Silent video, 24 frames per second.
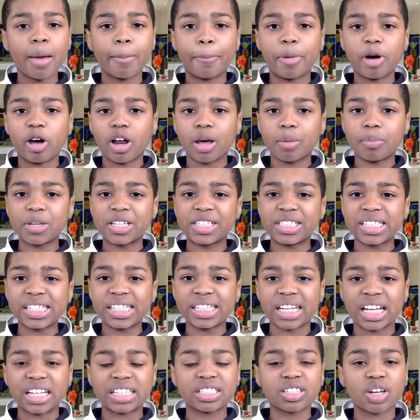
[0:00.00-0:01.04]
Bon
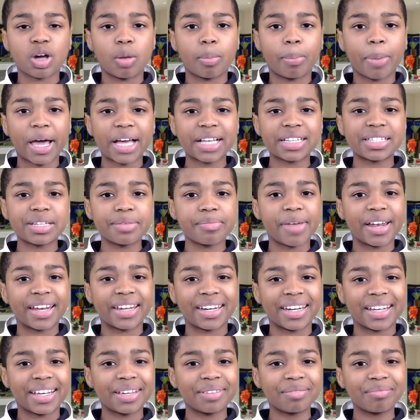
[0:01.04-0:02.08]
appetit, let's go back to
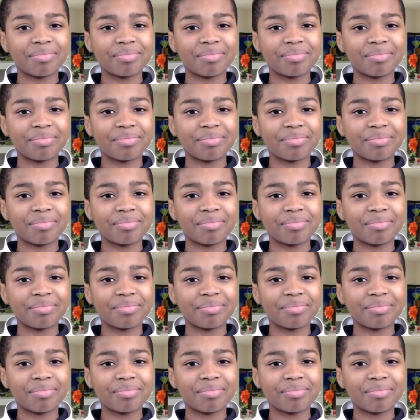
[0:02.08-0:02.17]
Melanie.